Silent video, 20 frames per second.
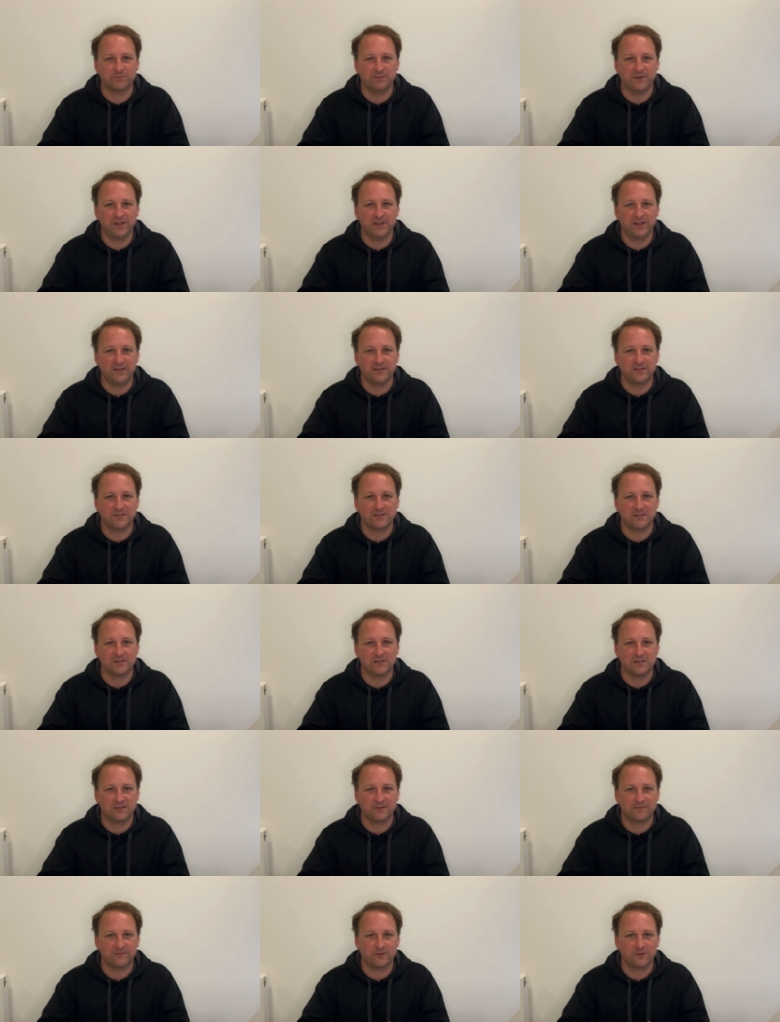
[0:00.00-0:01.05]
means
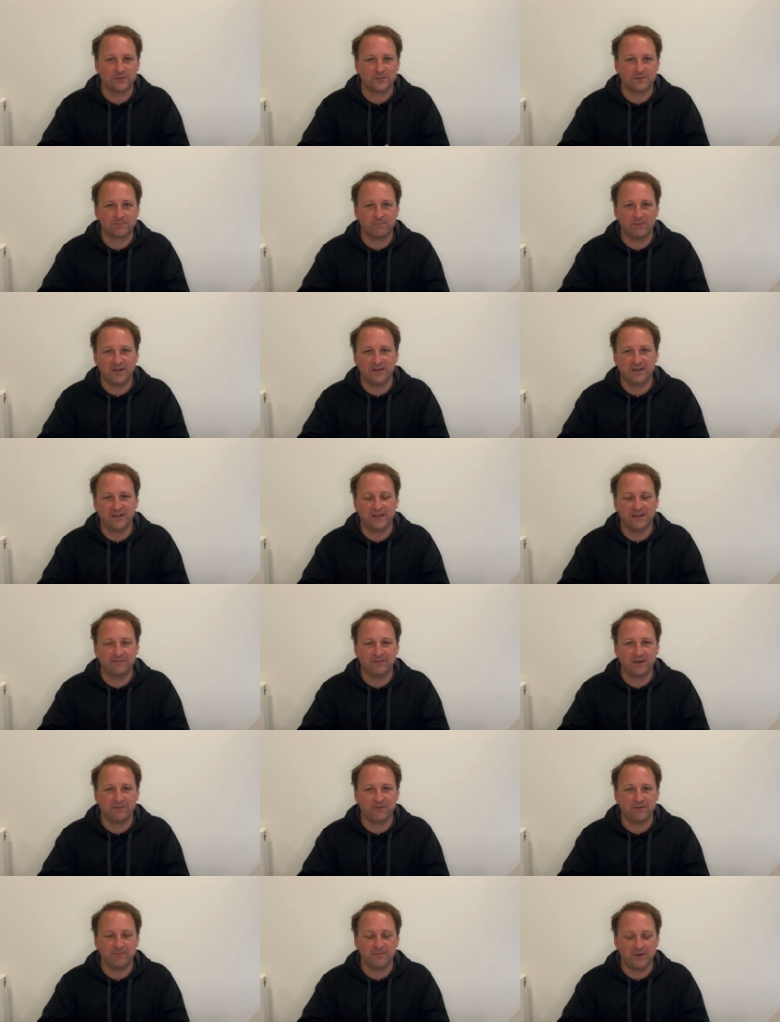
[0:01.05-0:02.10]
the first Monday of
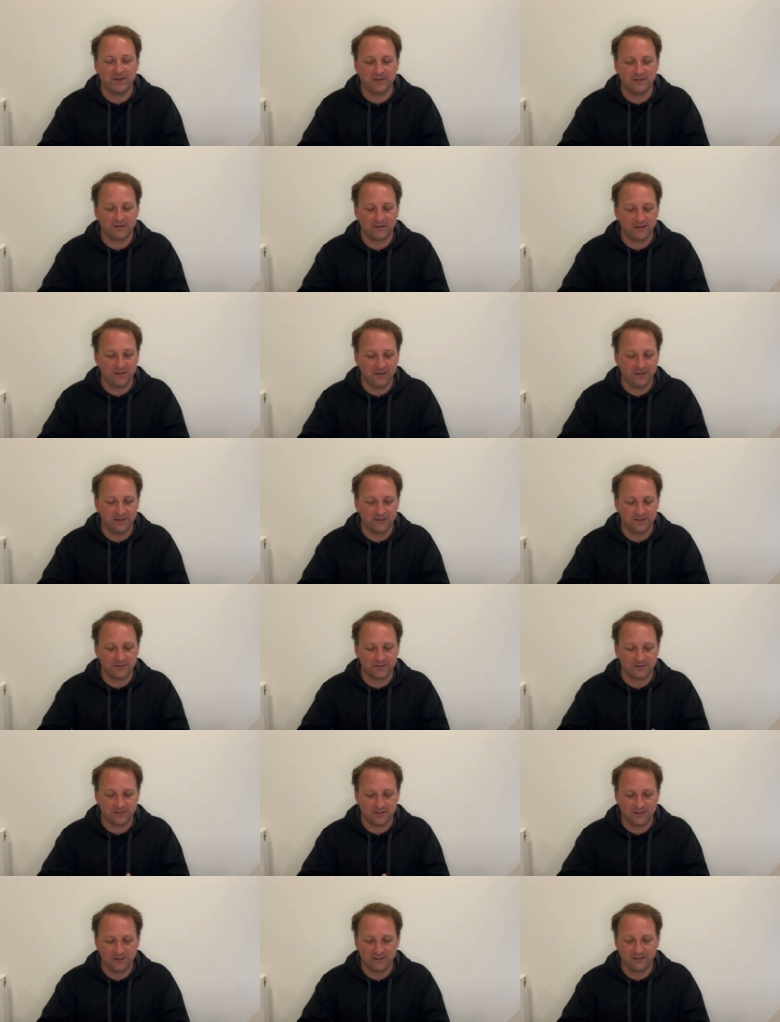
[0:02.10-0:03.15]
every month is
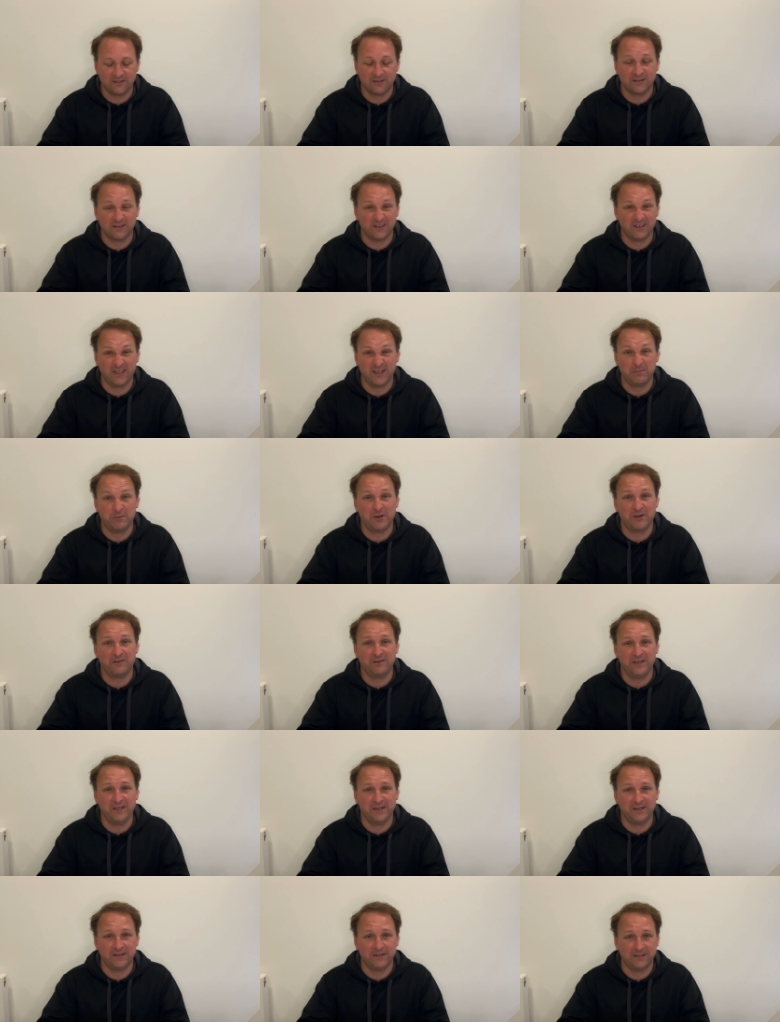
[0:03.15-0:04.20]
an
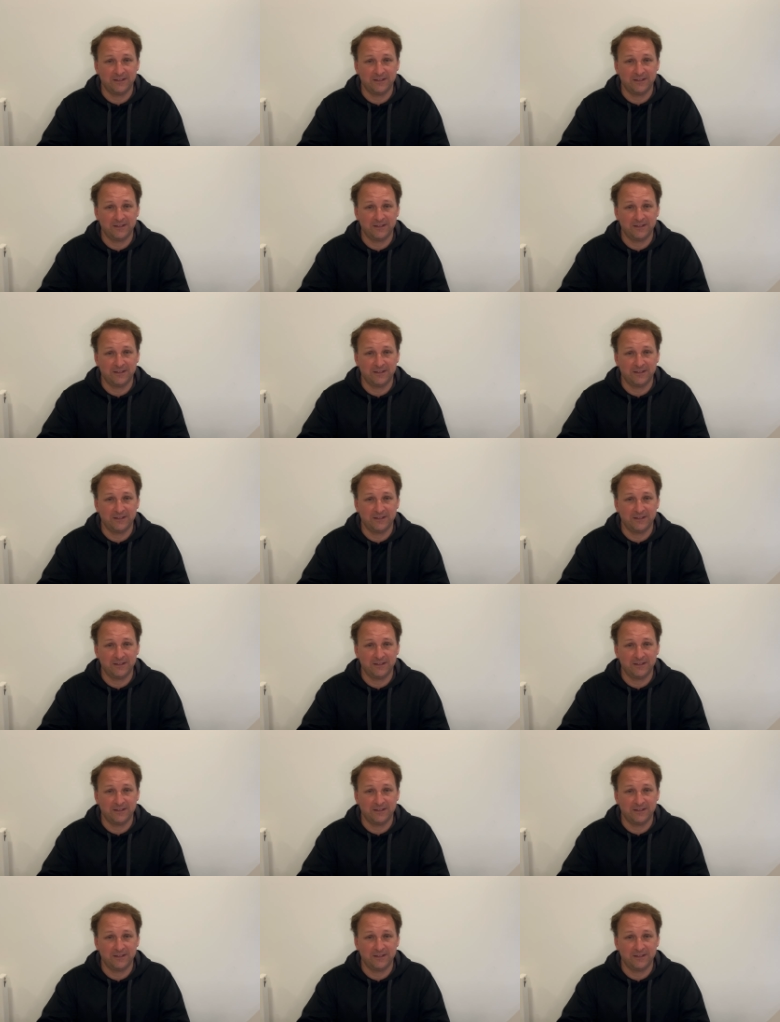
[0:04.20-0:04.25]
MRE